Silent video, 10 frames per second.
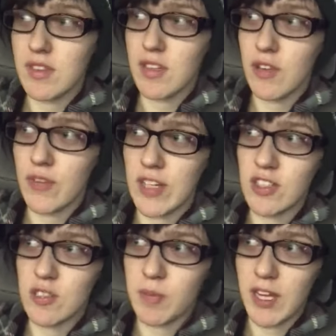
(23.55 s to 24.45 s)

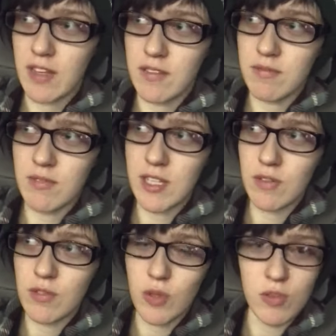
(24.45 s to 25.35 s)
Confessions by
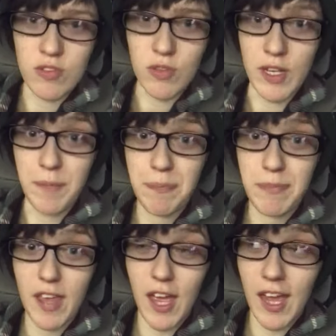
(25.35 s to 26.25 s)
Leo Tolstoy,
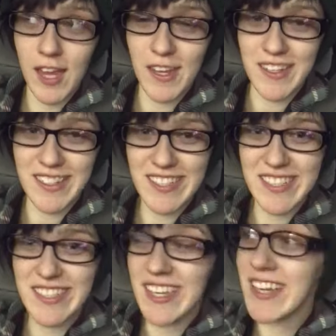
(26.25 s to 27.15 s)
and it
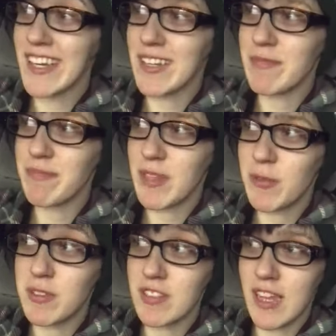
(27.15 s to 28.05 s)
said he
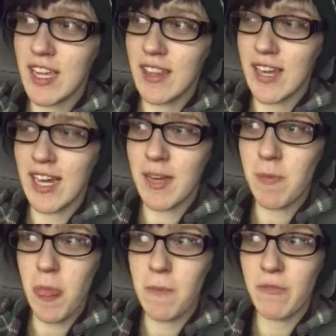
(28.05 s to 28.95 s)
was saying that
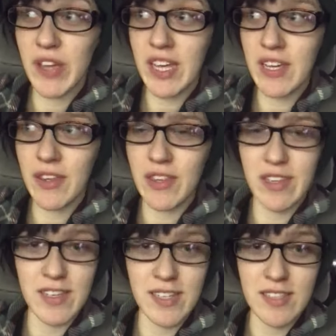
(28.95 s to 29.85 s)
faith
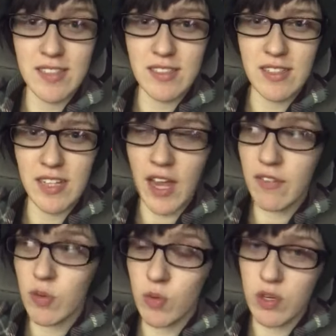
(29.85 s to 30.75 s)
is in
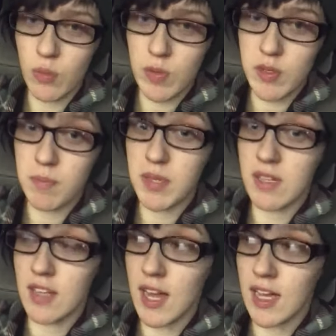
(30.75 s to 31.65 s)
everyone or we wouldn't be
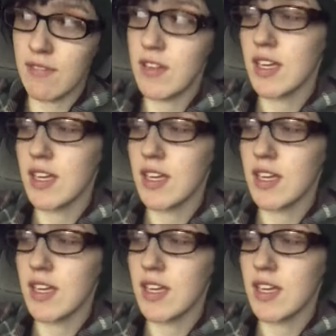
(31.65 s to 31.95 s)
alive.